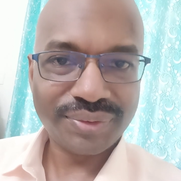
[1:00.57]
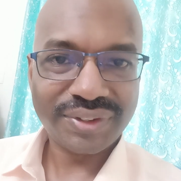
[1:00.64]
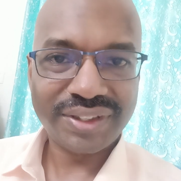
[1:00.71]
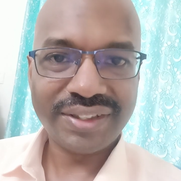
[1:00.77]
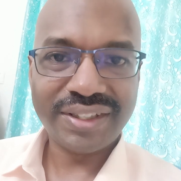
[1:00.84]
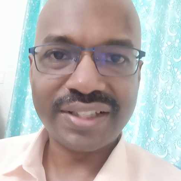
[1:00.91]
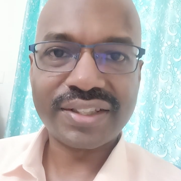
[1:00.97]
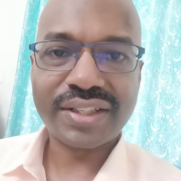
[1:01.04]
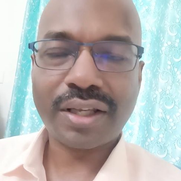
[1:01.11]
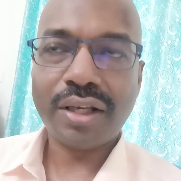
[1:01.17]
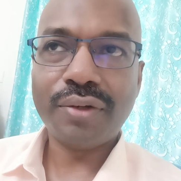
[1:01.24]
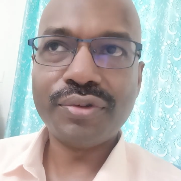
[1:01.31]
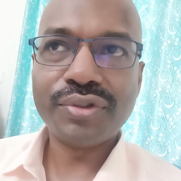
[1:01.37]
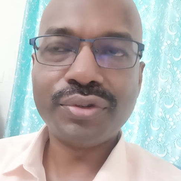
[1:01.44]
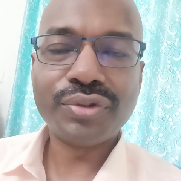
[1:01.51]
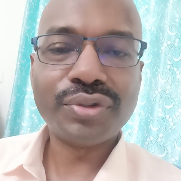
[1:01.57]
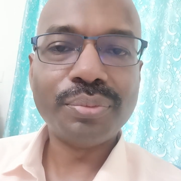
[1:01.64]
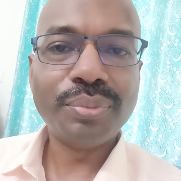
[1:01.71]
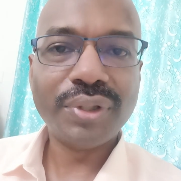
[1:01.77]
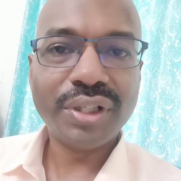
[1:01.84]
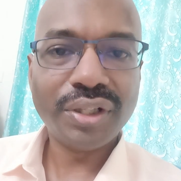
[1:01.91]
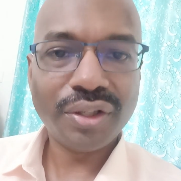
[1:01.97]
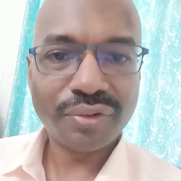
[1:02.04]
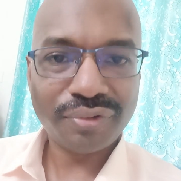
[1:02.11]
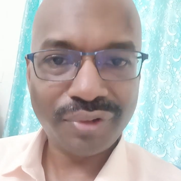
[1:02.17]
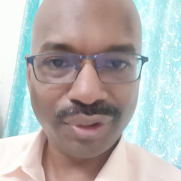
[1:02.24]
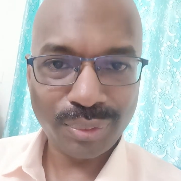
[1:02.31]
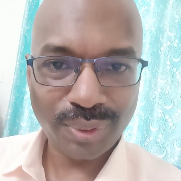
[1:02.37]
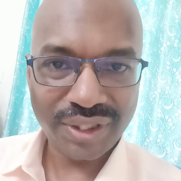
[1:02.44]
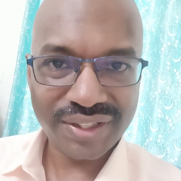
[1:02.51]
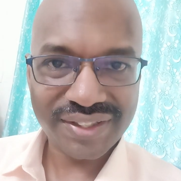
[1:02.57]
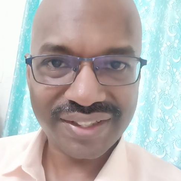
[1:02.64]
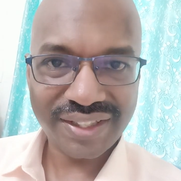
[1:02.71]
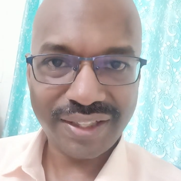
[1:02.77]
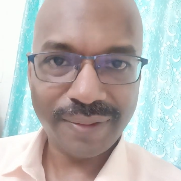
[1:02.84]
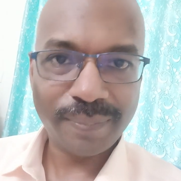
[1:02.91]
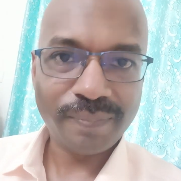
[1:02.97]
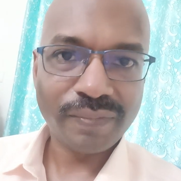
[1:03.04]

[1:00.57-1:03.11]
This allows you to build your fluency.